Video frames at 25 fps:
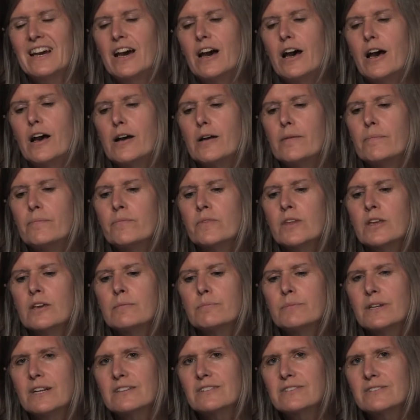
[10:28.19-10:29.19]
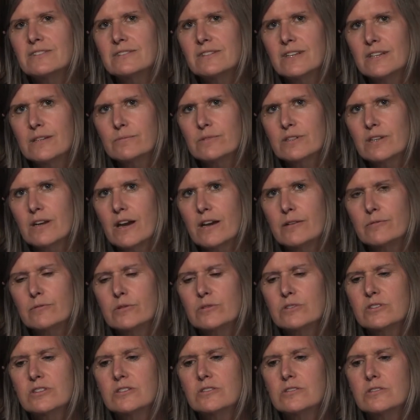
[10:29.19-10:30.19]
Um, but at the same time,
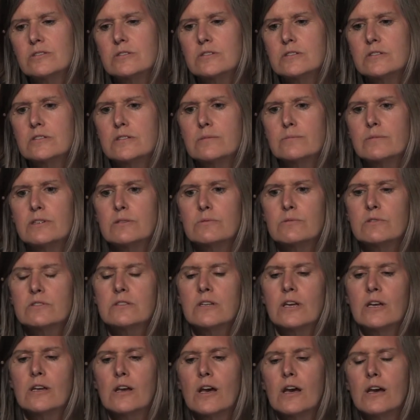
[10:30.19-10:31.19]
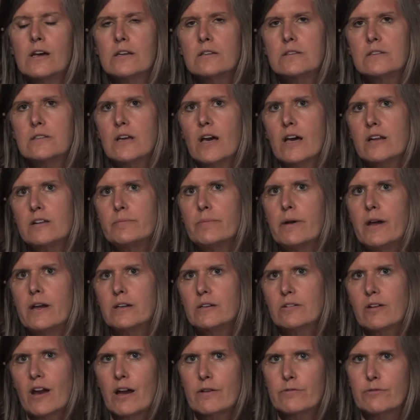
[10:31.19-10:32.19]
what was interesting to me was the
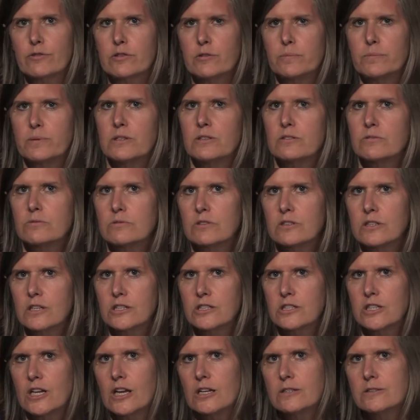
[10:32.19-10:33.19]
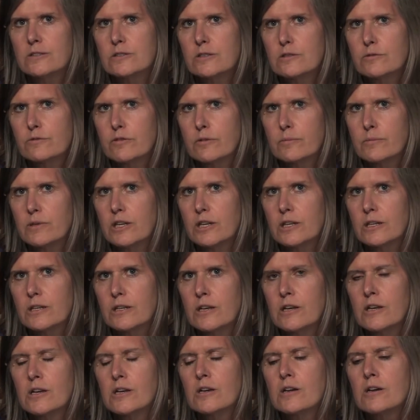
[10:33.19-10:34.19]
autobiographical piece really changed for
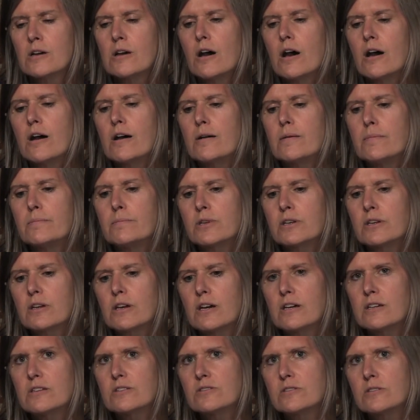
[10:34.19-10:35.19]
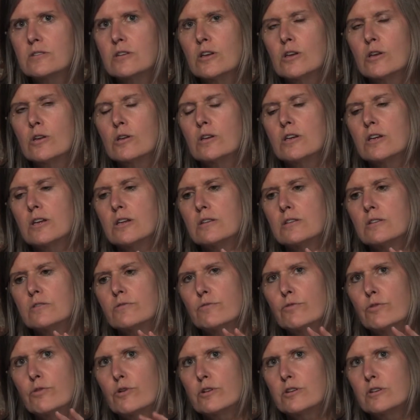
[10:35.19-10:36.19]
me um, because in the
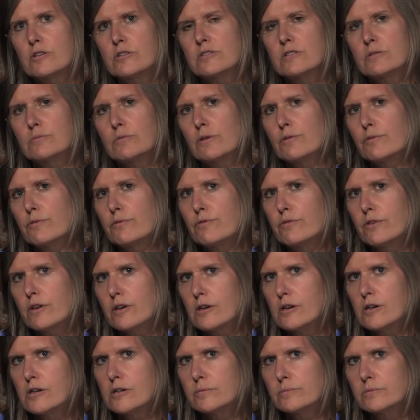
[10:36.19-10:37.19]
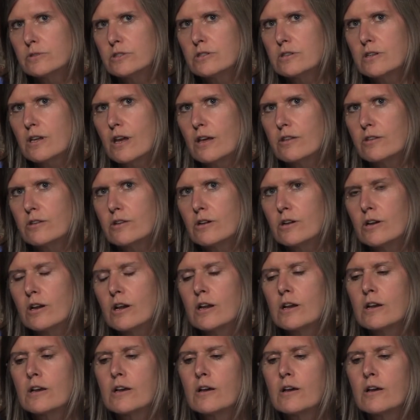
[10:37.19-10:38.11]
four years that we filmed together,